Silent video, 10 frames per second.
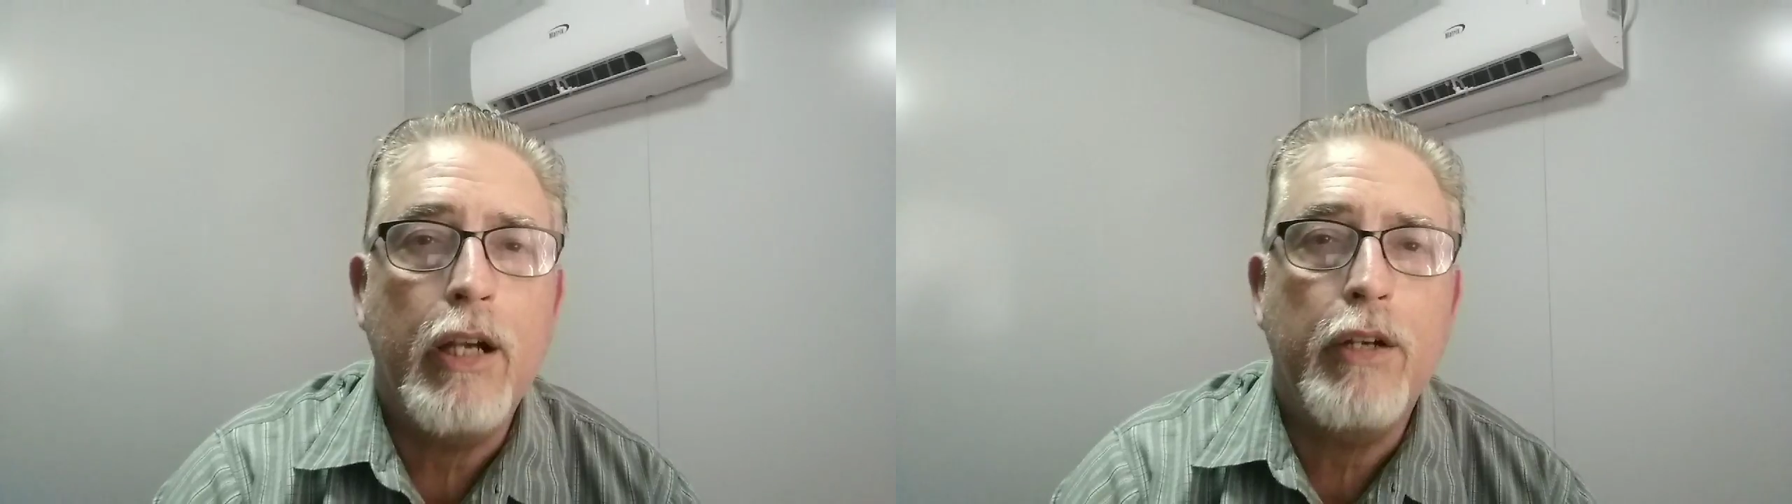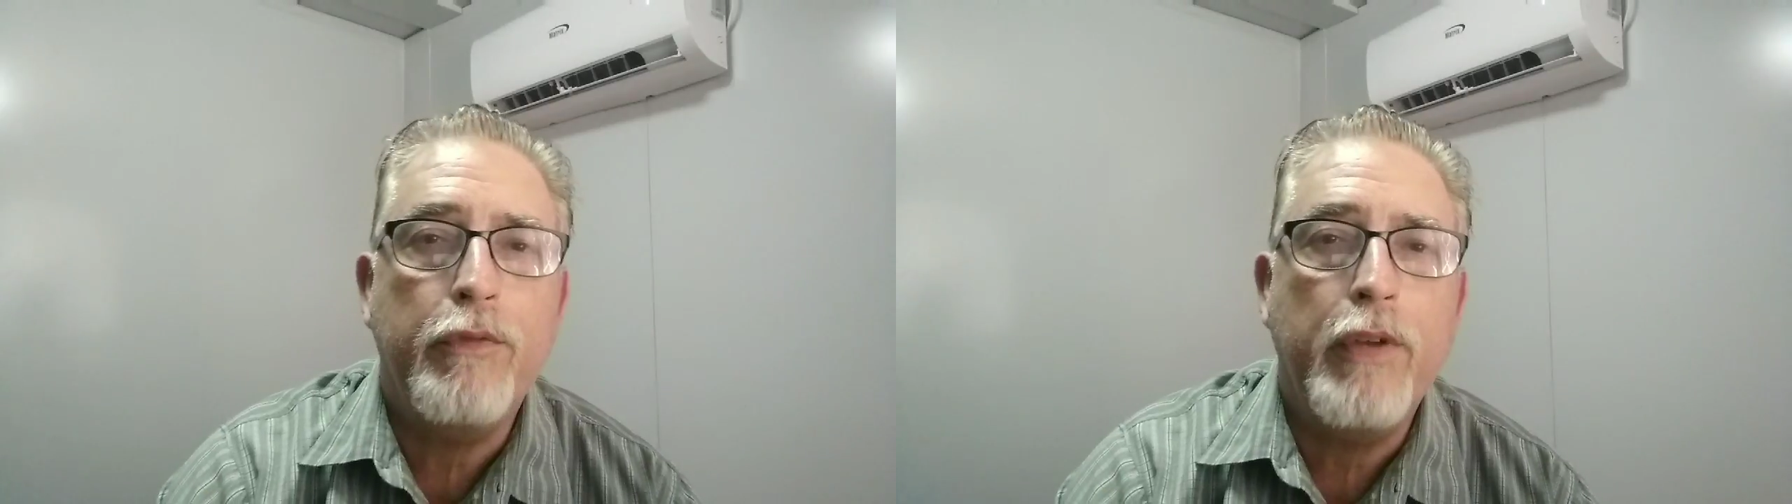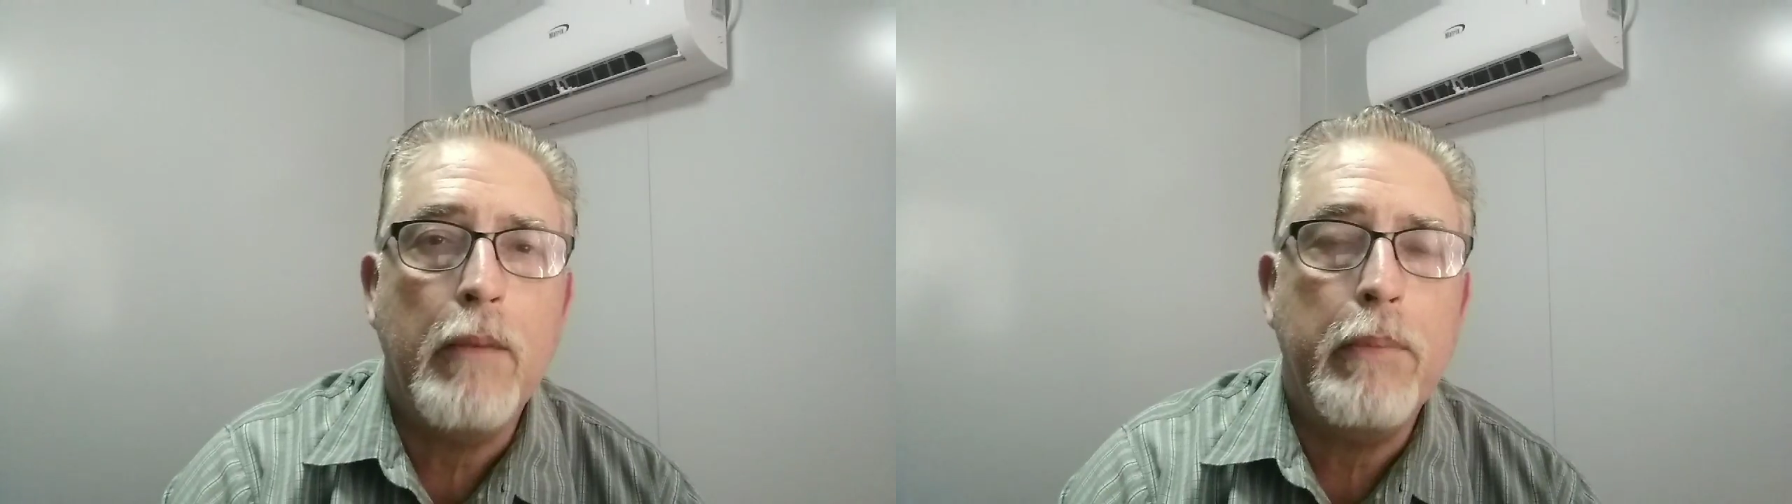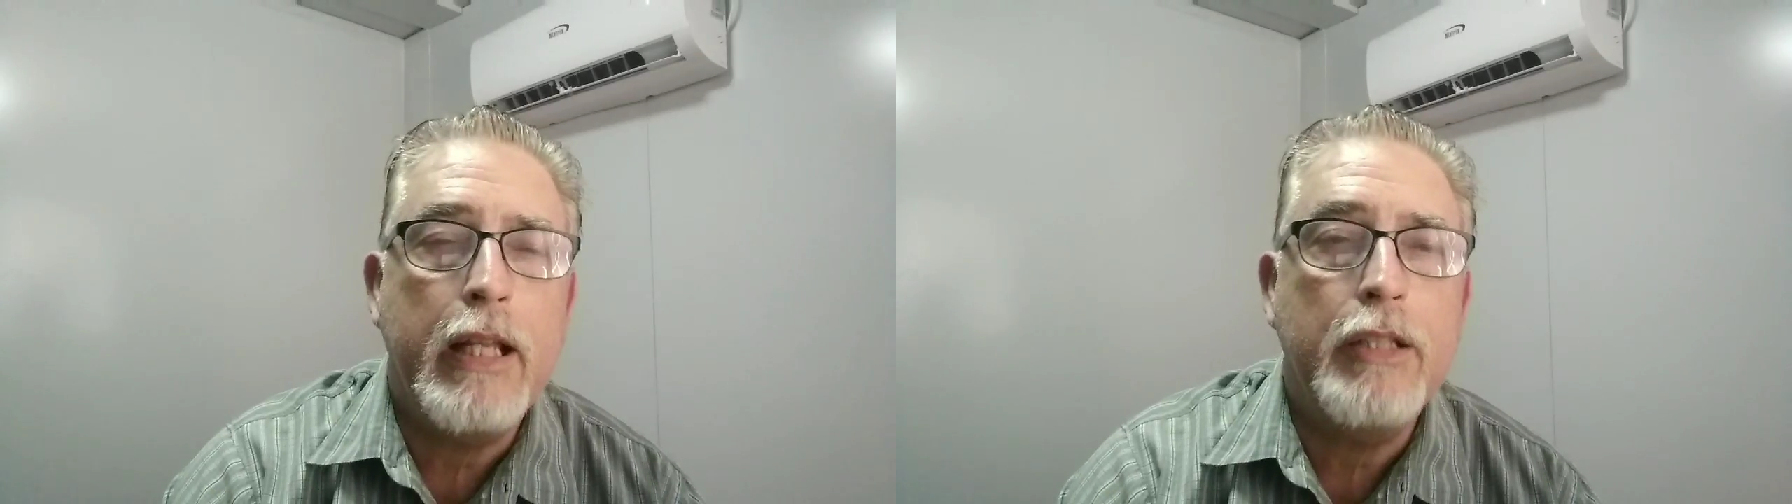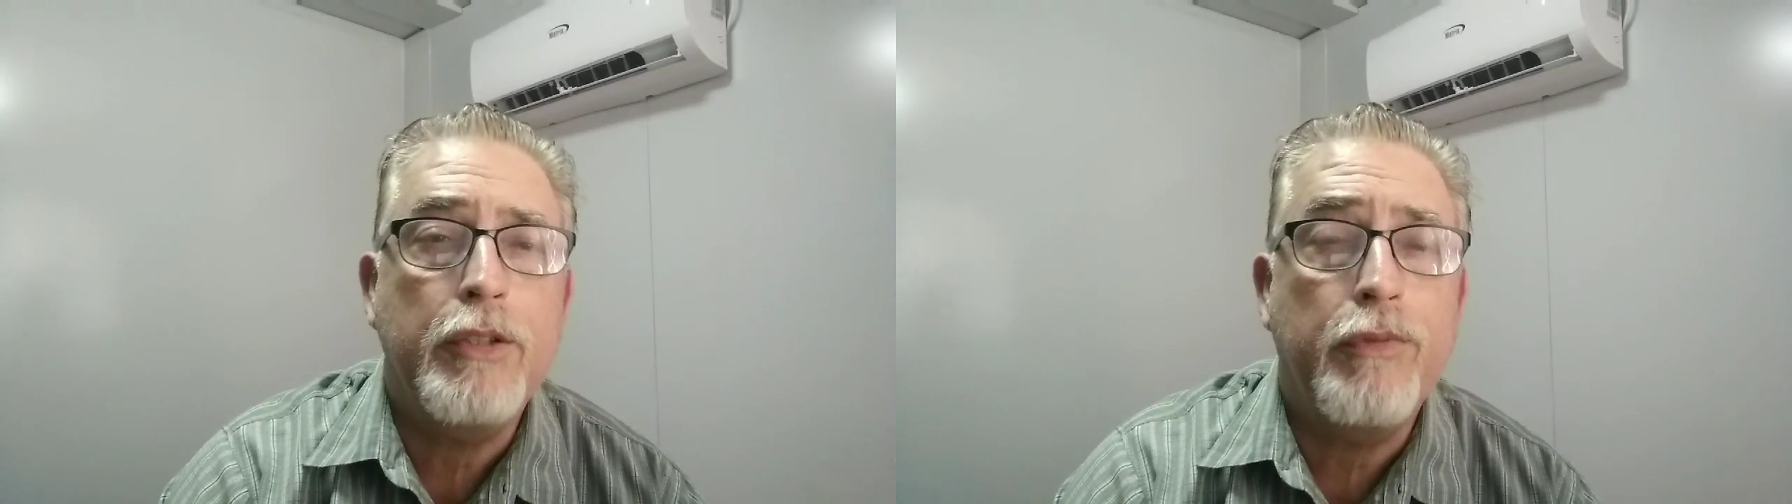Here in the
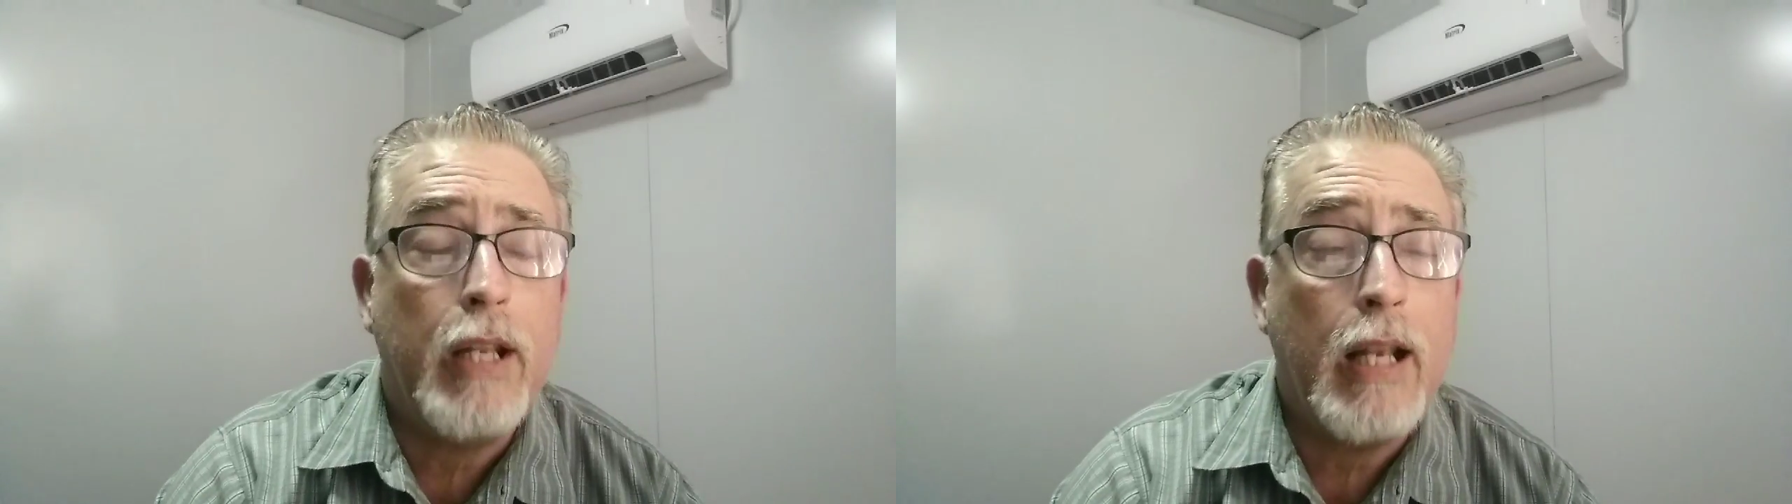Philippines, if